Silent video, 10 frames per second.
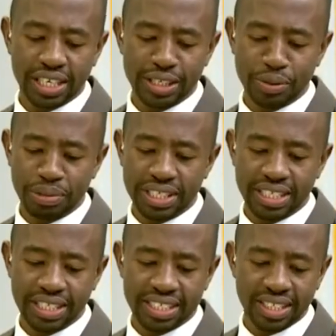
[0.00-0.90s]
that needs to be
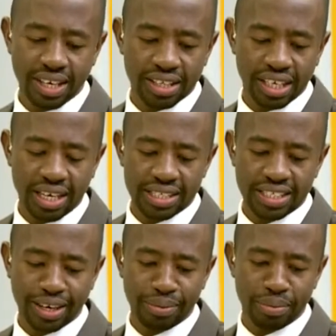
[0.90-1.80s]
seized, the last
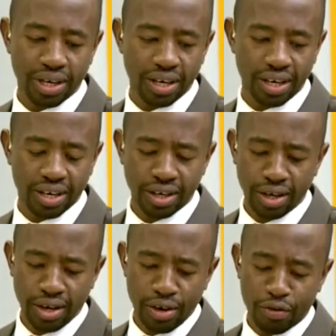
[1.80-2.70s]
time
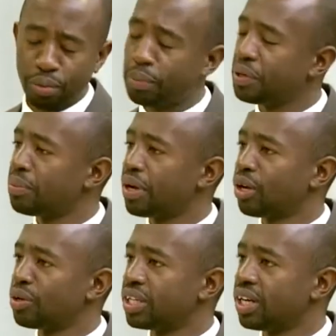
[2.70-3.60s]
former PM
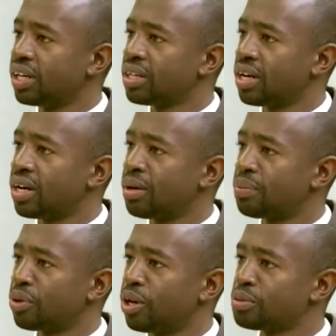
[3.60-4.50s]
Raila Odinga
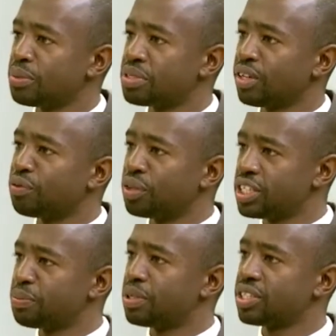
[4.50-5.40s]
pronounced himself on
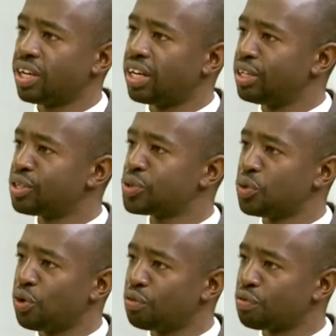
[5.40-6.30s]
this particular issue
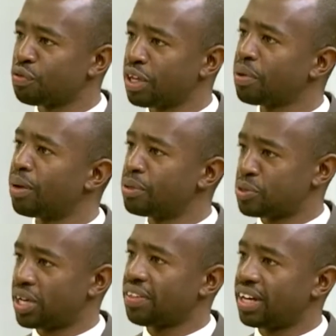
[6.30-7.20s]
of them coming
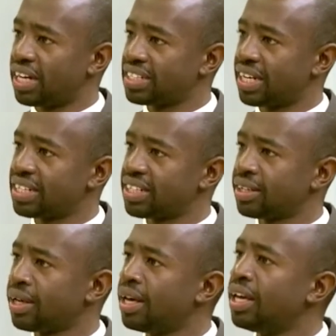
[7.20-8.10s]
together as
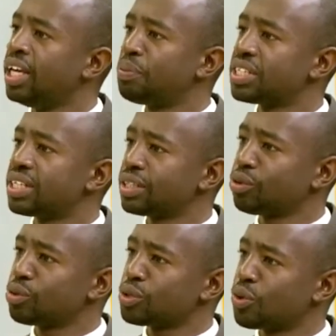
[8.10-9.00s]
NASA, he presented
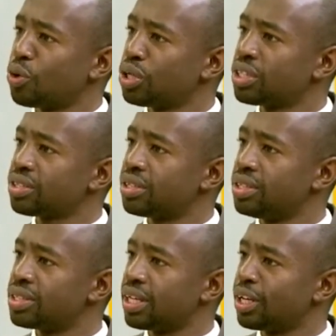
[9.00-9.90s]
what was called
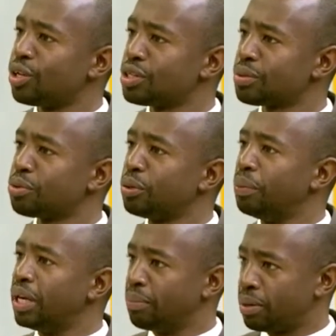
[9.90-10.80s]
his irreducible
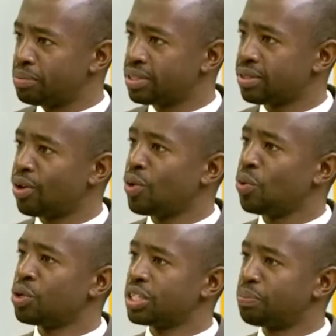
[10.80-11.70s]
minimums.
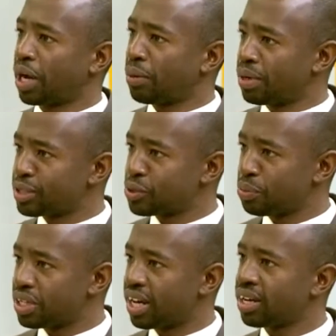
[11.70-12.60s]
Wanted primaries to
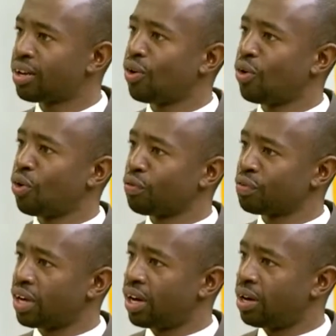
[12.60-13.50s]
be done, all
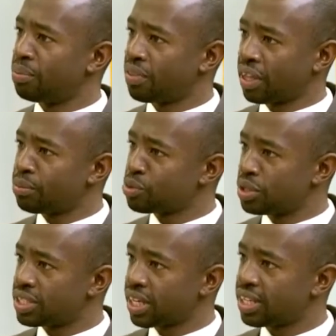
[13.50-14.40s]
of them to
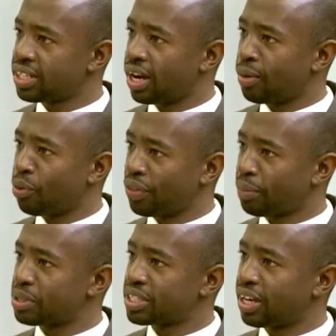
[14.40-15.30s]
decide on
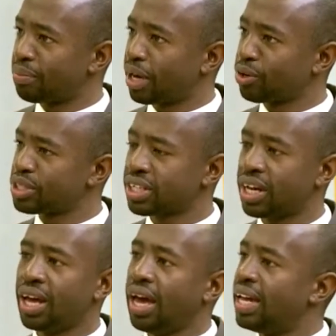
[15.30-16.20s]
that particular ballot,
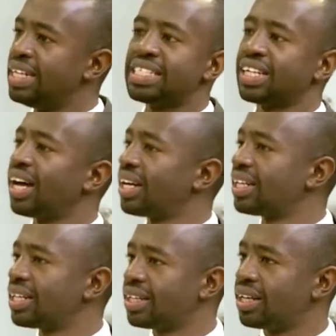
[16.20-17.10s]
and
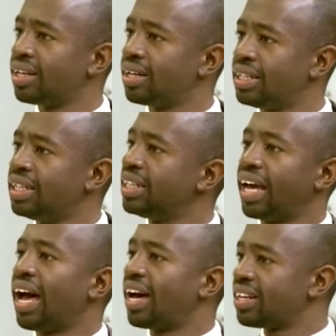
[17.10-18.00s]
disregarded the deal
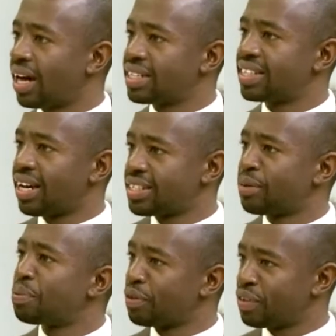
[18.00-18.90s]
they had as
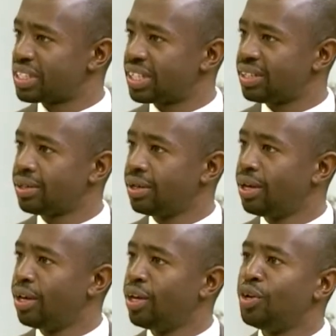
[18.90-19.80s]
NASA previously.
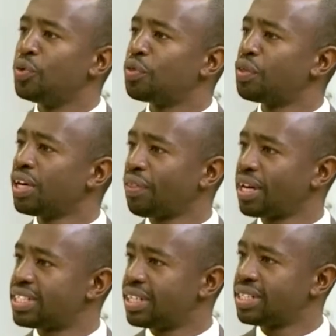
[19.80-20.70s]
Do you think
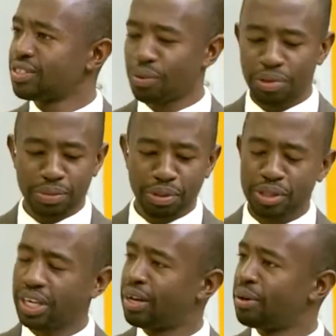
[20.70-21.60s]
that changes from this
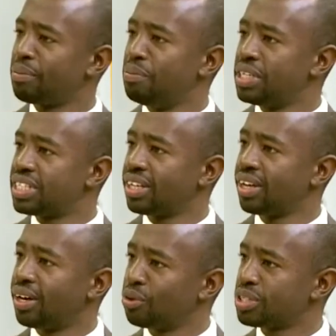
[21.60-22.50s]
particular meeting
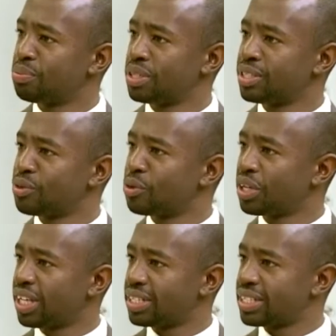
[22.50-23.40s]
and what President Uhuru
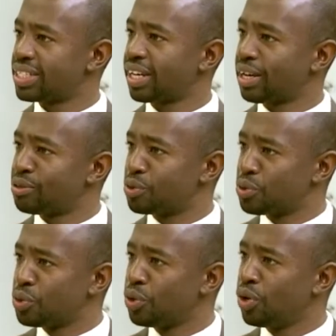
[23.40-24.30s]
Kenyatta is trying to
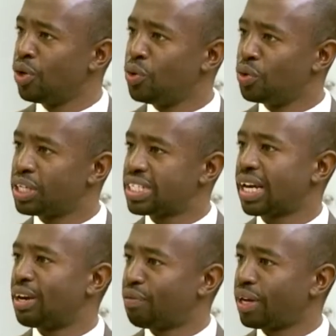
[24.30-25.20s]
do? Do they
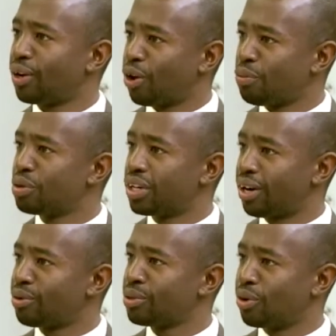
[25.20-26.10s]
try and find a common
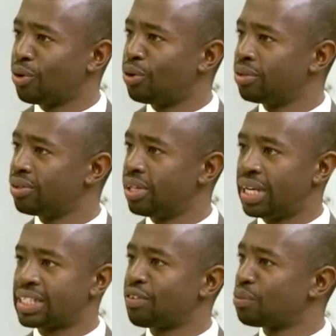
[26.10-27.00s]
ground, or
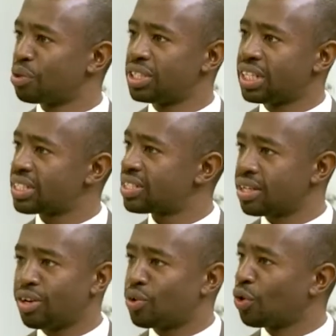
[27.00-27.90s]
does everybody just
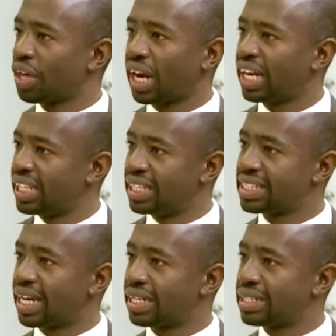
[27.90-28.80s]
draw their line in the
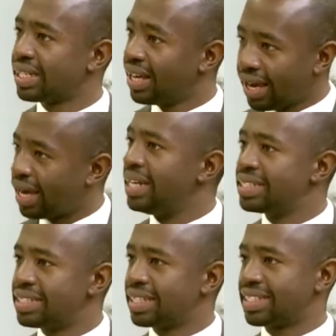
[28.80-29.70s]
sand and it
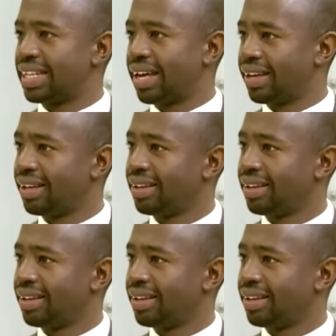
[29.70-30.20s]
sticks there?